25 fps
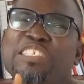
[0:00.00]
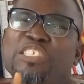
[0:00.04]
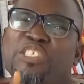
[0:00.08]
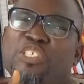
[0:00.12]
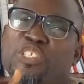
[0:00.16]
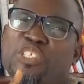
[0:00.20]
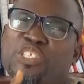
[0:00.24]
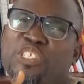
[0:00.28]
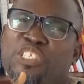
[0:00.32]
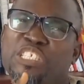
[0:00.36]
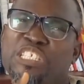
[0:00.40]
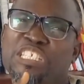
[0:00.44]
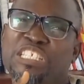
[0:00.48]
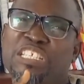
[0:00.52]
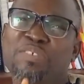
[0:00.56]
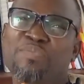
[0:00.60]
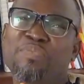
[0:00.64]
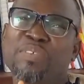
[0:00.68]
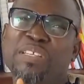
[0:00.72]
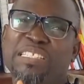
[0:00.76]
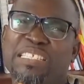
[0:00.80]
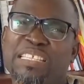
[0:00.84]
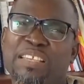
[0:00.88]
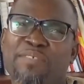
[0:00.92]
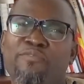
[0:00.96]

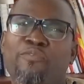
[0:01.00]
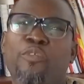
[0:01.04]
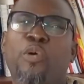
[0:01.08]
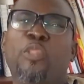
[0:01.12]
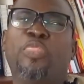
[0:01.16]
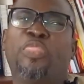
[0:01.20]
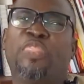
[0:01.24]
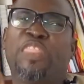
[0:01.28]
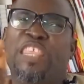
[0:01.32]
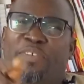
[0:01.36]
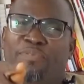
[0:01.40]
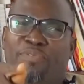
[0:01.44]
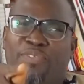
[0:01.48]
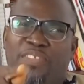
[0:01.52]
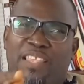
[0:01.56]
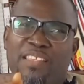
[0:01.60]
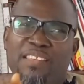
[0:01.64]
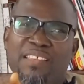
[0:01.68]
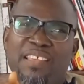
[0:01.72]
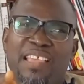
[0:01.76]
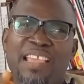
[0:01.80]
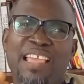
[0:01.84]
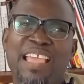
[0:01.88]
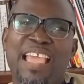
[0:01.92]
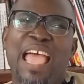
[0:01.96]
security for thieves
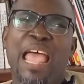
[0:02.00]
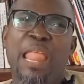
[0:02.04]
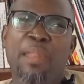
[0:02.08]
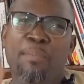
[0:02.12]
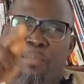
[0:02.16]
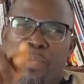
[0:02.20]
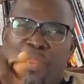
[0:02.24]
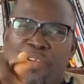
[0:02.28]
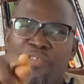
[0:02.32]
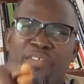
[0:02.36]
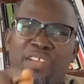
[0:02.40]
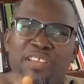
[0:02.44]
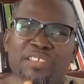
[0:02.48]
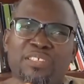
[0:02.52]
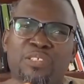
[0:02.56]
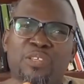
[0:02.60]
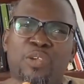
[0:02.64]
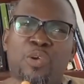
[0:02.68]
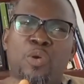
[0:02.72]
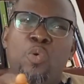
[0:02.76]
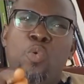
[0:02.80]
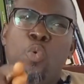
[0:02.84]
and murderers